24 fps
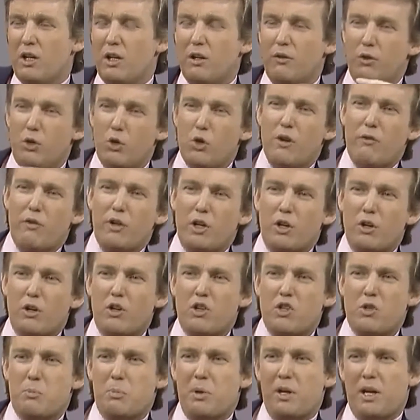If you ever go
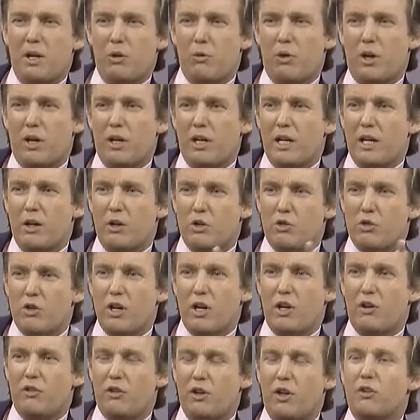to Japan right now and
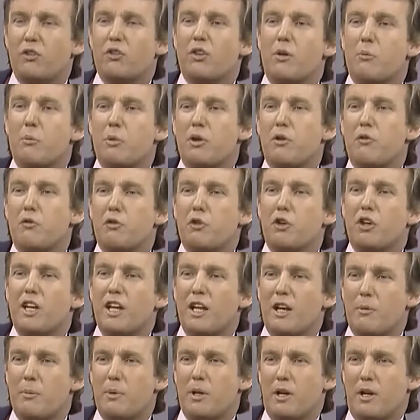try to sell something,
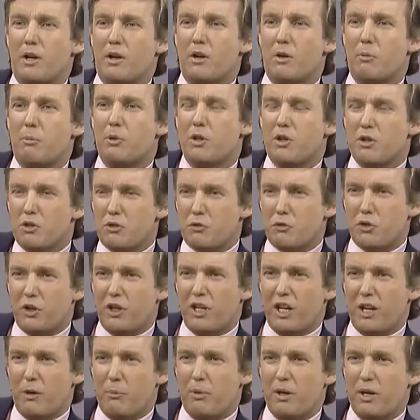forget about it, Oprah. Just
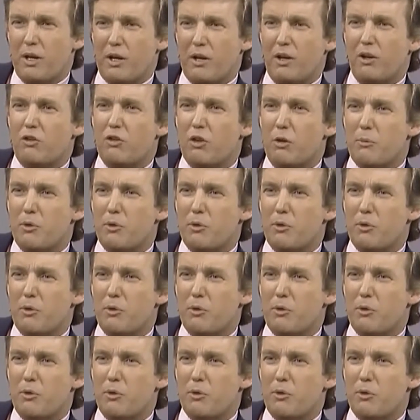forget about it. It's